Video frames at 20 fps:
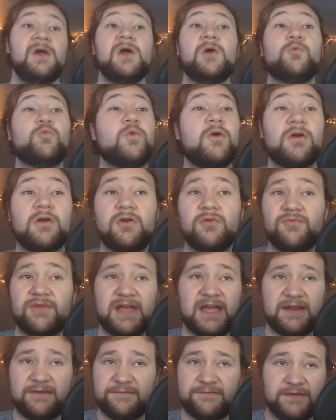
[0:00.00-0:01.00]
Worrell
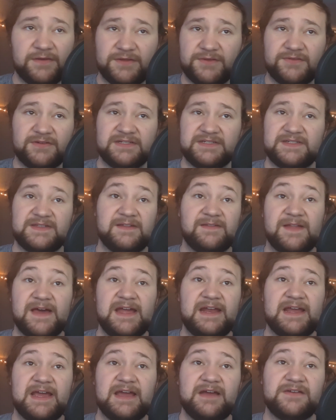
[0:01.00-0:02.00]
ran further into the
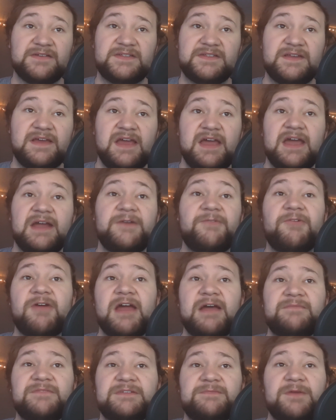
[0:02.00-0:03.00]
lighthouse and
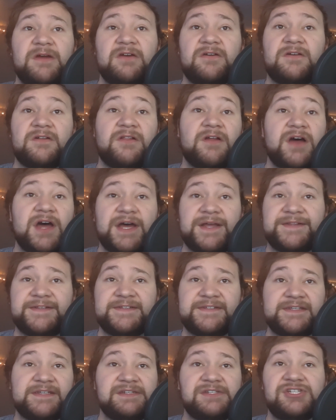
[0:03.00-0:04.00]
grabbed spare
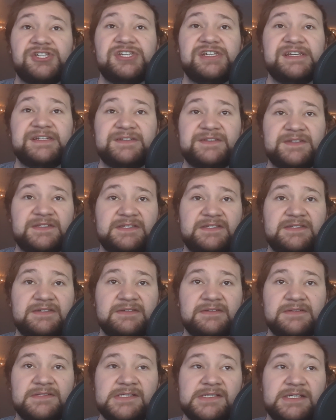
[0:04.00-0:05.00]
cloths and sheets.
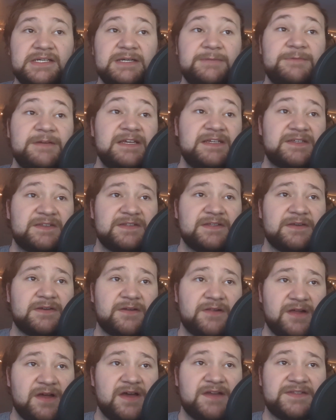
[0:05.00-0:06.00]
He pieced the
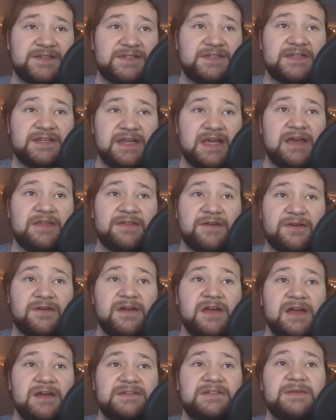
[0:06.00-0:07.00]
cloths together
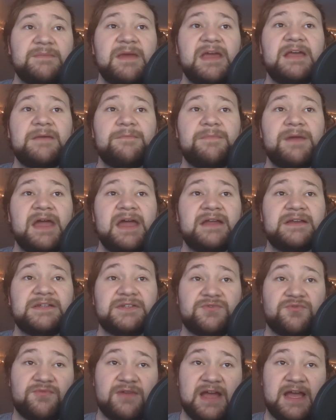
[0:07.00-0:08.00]
to make
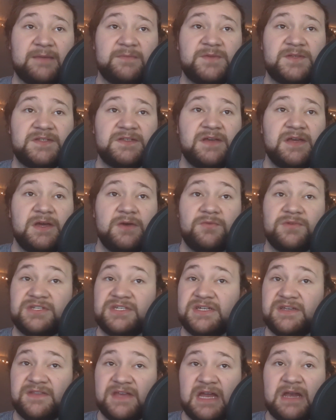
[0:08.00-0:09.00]
bandage wraps, which
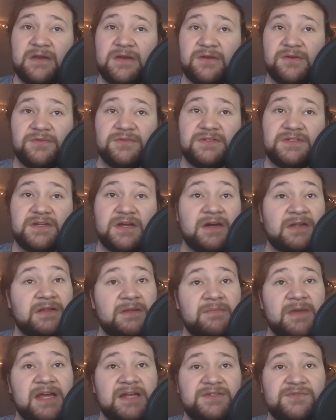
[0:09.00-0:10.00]
he then used on the
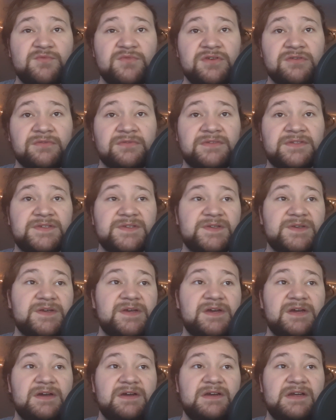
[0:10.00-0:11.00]
man's wounds.
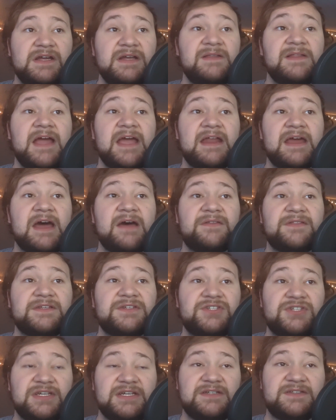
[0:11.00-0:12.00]
He laid out the
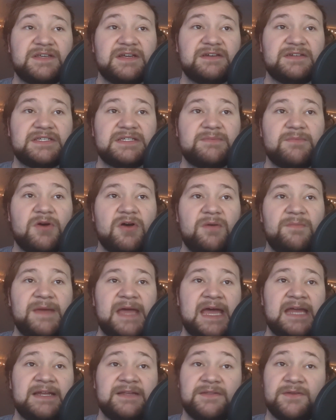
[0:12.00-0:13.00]
sheets on a small
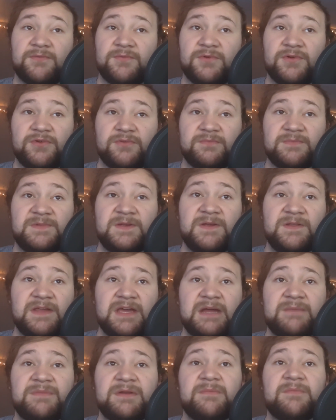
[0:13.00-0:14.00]
bed in the room they
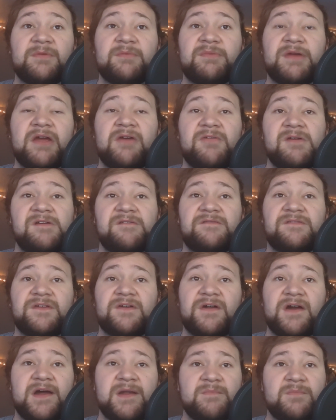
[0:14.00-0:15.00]
had been preparing for
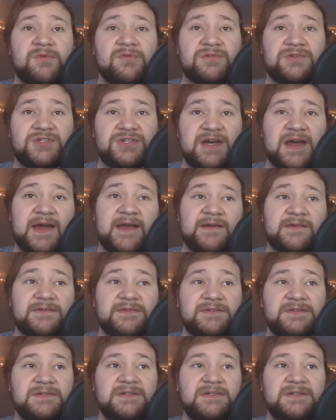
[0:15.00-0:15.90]
their unborn child.